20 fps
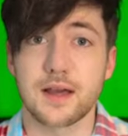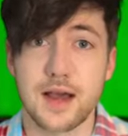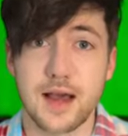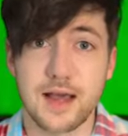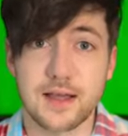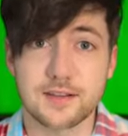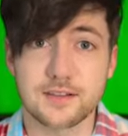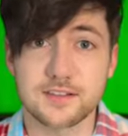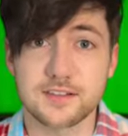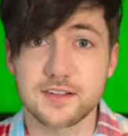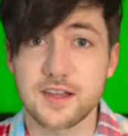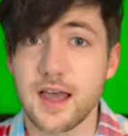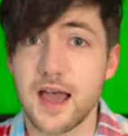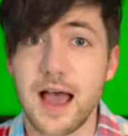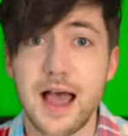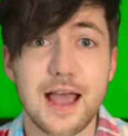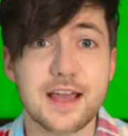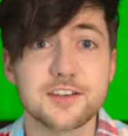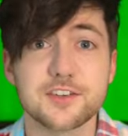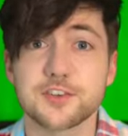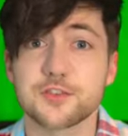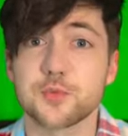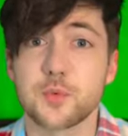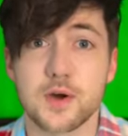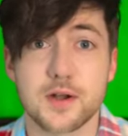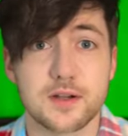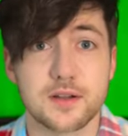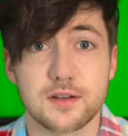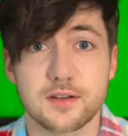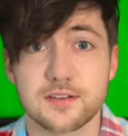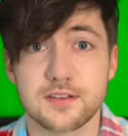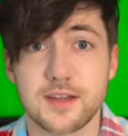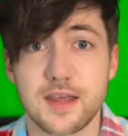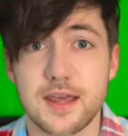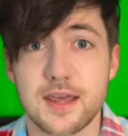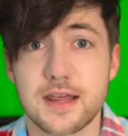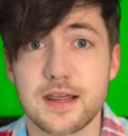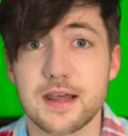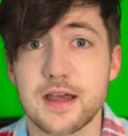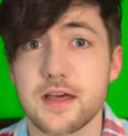Guys, I just wanted to
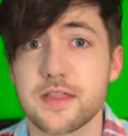say